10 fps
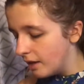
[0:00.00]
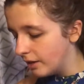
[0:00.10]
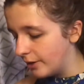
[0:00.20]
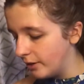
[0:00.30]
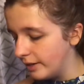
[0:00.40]

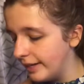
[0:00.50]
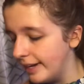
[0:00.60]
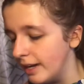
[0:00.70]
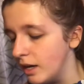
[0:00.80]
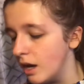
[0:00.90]

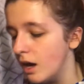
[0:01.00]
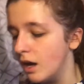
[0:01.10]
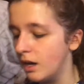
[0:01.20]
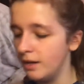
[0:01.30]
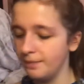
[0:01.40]
Literally,
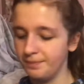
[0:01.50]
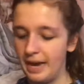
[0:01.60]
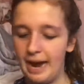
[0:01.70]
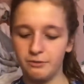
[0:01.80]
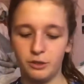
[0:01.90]

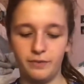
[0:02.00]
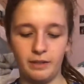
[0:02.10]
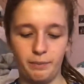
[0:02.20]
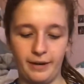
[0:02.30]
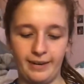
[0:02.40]
after
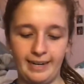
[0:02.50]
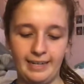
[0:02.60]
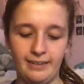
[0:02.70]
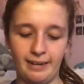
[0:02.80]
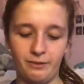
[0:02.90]
fifth
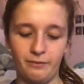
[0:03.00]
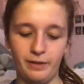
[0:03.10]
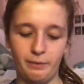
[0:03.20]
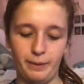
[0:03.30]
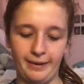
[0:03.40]
period, like, from
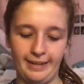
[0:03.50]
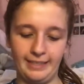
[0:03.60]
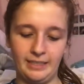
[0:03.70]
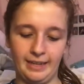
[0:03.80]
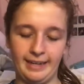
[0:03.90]
fifth
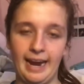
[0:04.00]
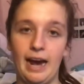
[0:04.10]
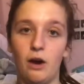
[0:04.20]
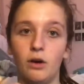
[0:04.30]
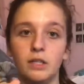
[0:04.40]
period to, like,
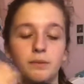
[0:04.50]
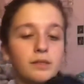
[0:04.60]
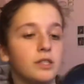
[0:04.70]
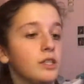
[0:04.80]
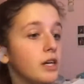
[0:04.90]
now, has
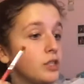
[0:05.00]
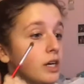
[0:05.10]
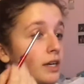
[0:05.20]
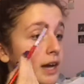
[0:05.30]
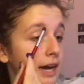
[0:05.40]
been such
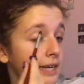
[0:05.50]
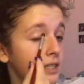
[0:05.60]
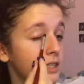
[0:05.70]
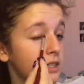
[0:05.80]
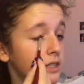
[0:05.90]
a
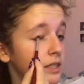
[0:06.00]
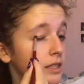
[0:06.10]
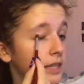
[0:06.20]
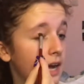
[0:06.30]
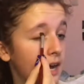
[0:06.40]
nice
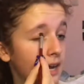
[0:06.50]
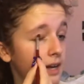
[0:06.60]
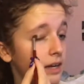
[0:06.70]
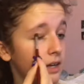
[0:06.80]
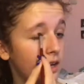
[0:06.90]

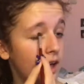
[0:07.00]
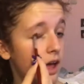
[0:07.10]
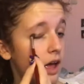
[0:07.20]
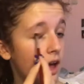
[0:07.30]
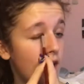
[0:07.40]
day.
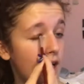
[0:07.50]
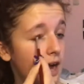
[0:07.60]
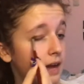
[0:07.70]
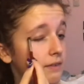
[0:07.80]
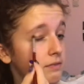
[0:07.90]

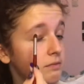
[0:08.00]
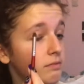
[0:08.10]
I have...